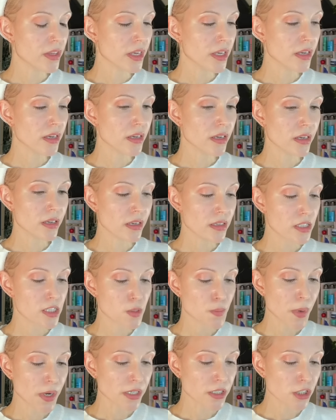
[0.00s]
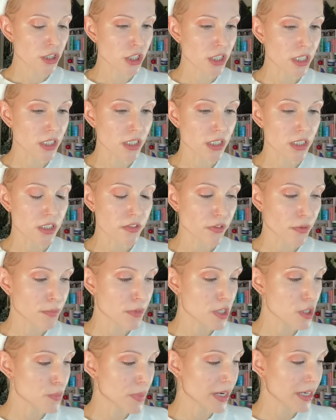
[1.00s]
the sponges from
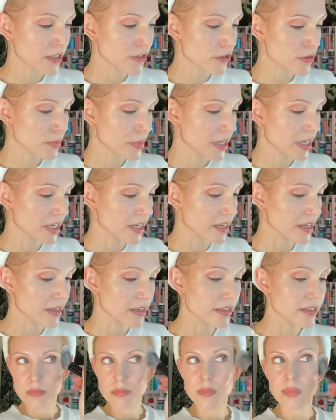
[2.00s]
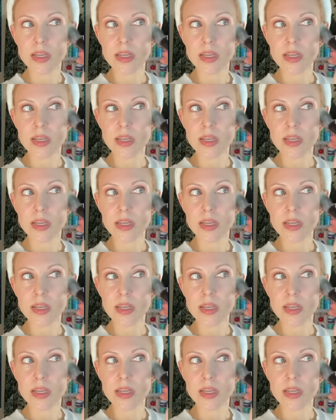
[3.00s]
the Spectrum kit.